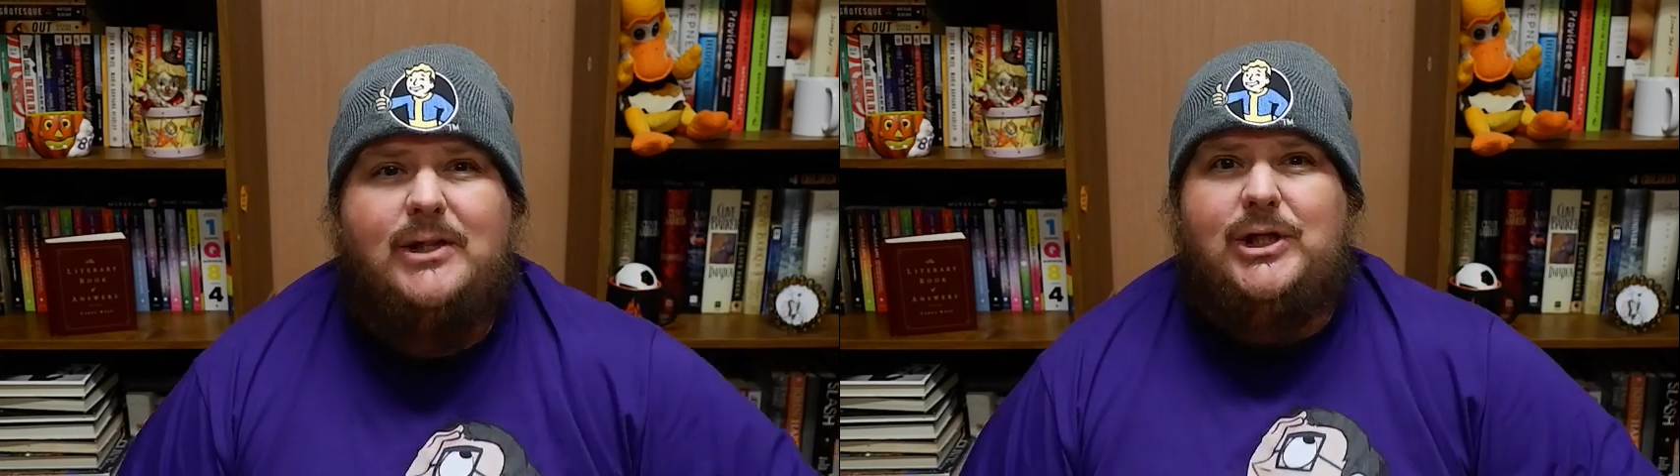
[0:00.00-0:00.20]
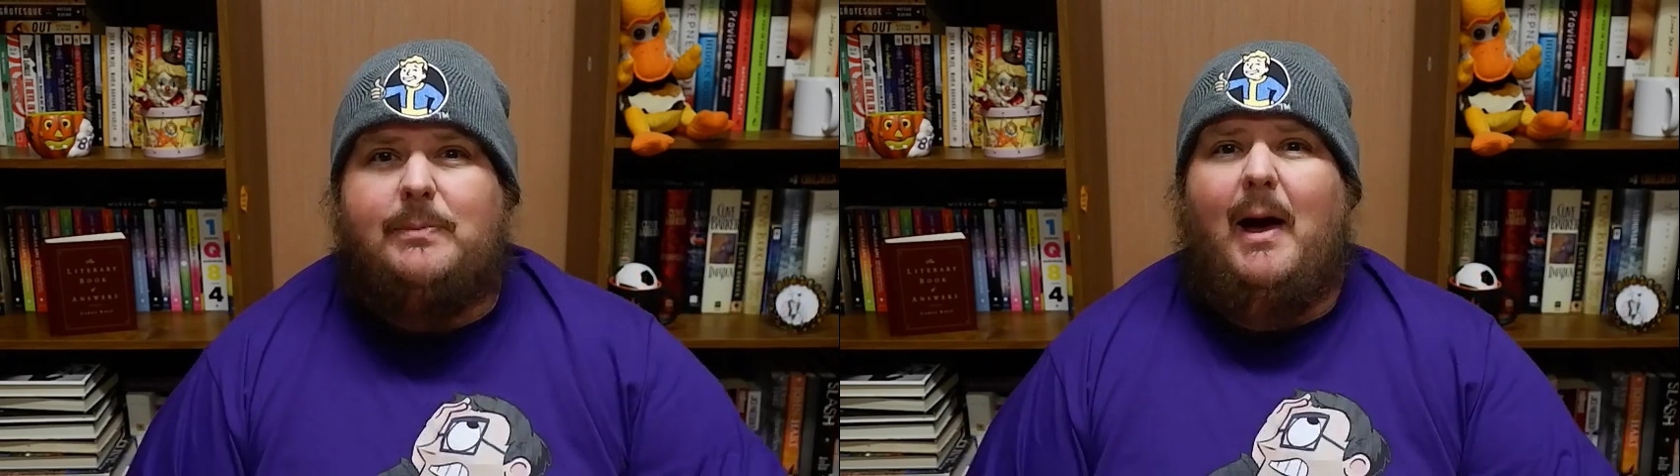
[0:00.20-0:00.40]

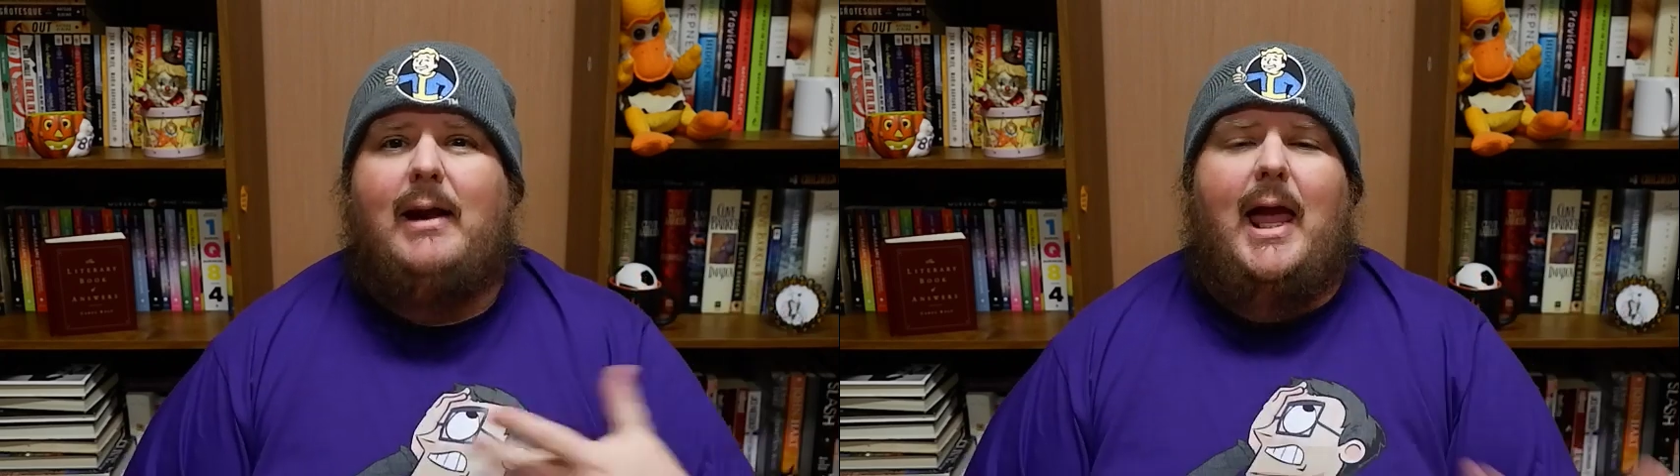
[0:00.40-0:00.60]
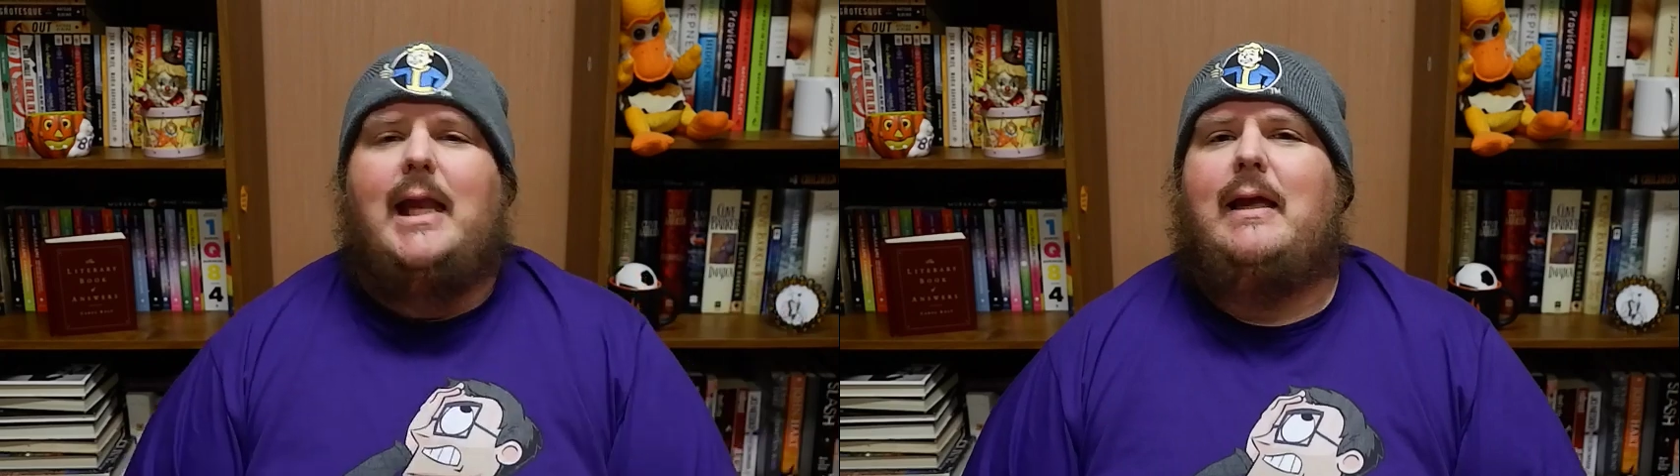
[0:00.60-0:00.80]
just
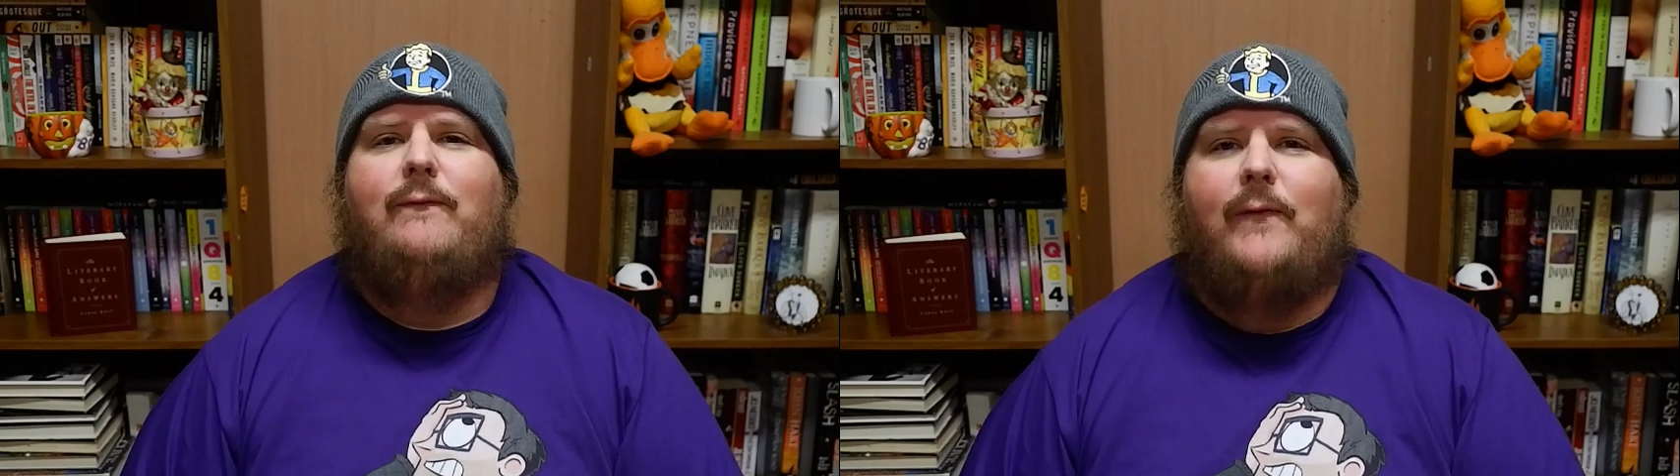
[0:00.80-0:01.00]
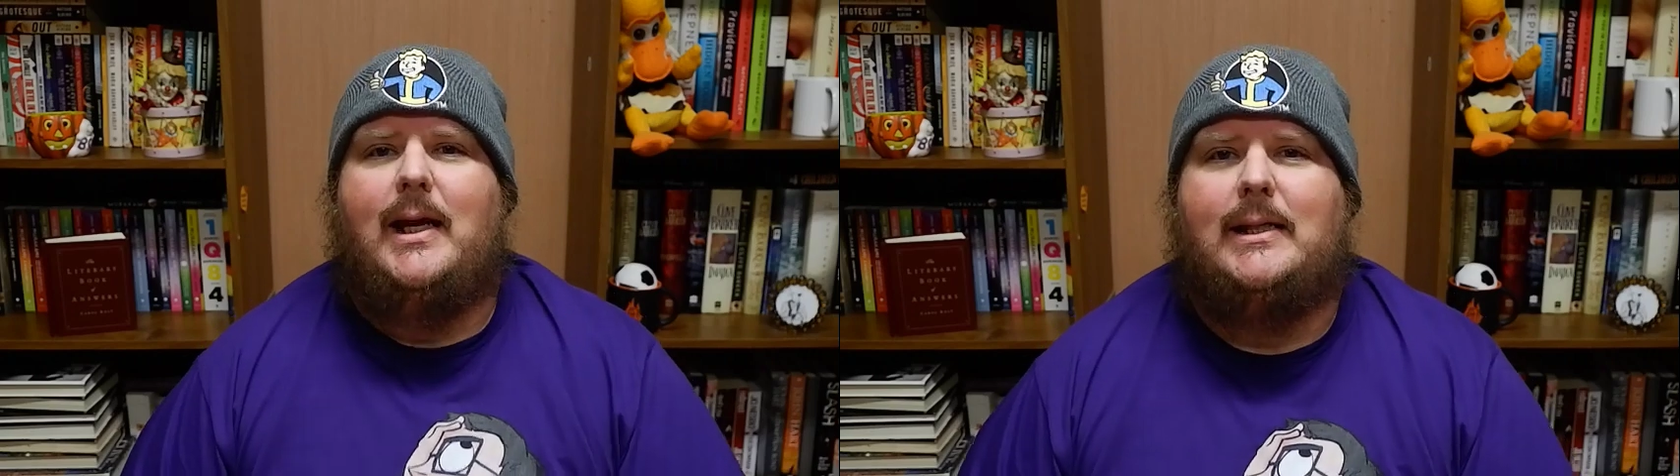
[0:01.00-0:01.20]
about any
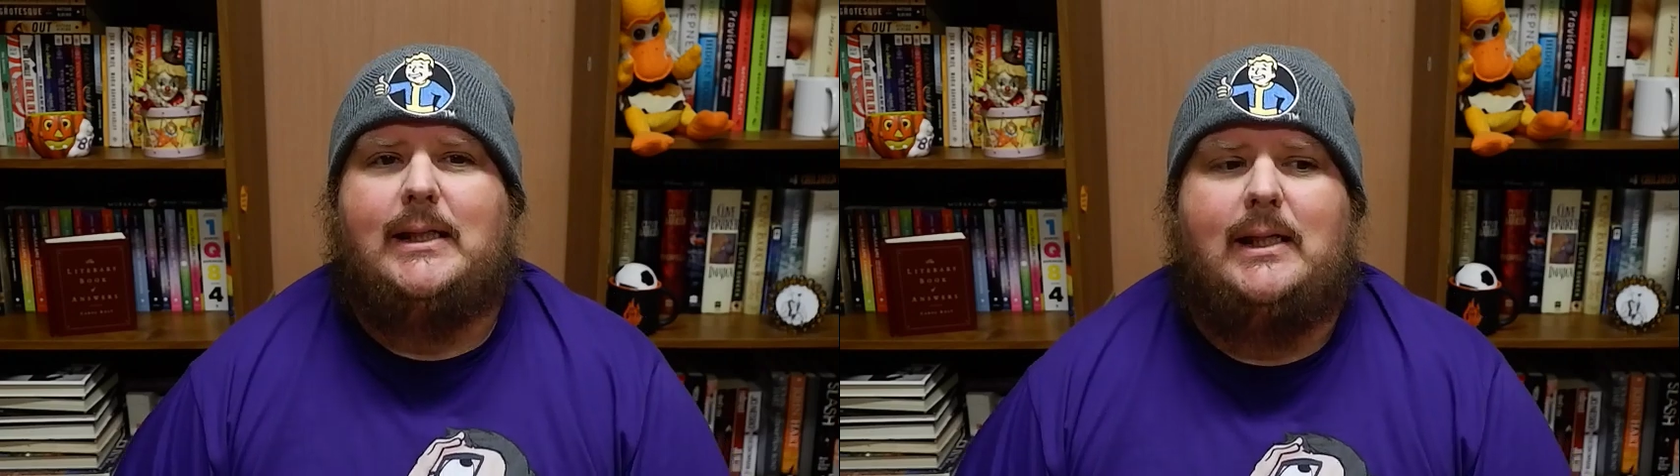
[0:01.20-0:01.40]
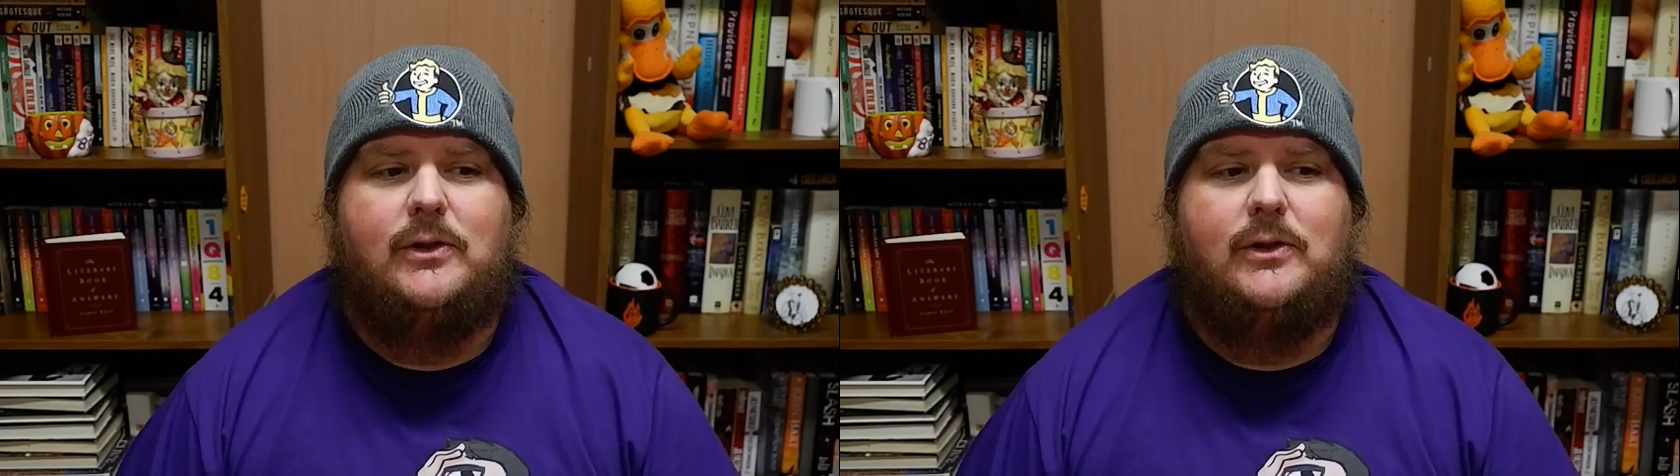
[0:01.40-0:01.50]
fantasy.